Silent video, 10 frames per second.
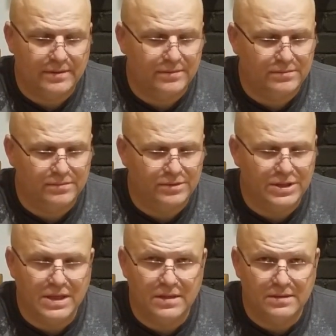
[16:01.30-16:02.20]

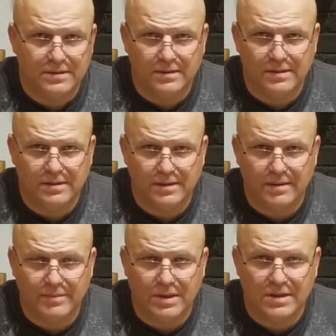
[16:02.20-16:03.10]
yeast that I bought
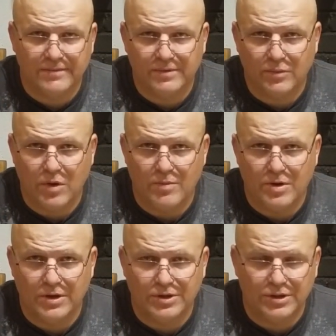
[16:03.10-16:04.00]
off the Walmart
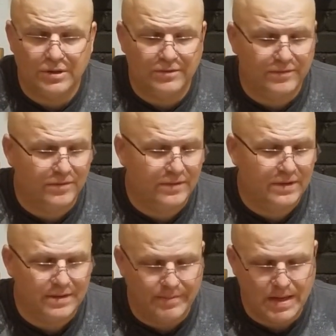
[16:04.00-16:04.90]
shelf over there in the
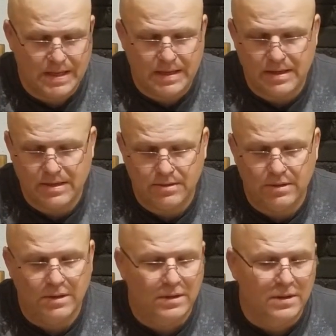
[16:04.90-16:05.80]
baking aisle.
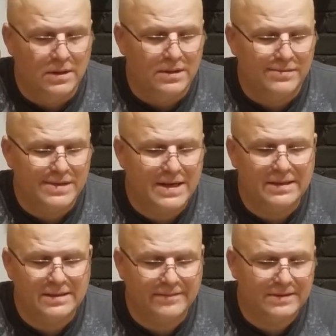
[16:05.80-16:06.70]
97
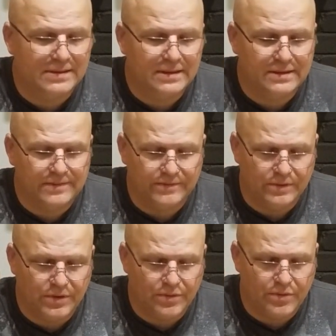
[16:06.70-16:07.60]
cents for
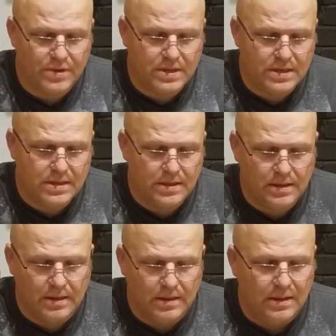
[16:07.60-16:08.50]
three
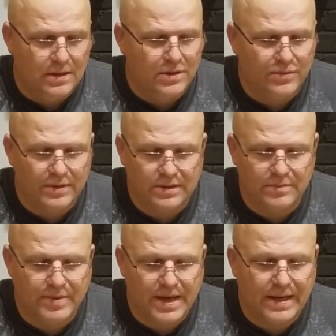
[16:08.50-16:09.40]
little
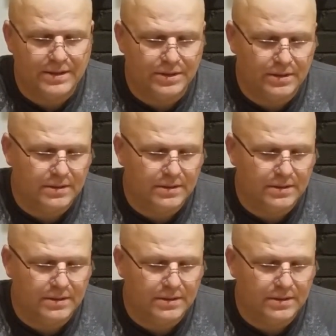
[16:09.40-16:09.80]
packages.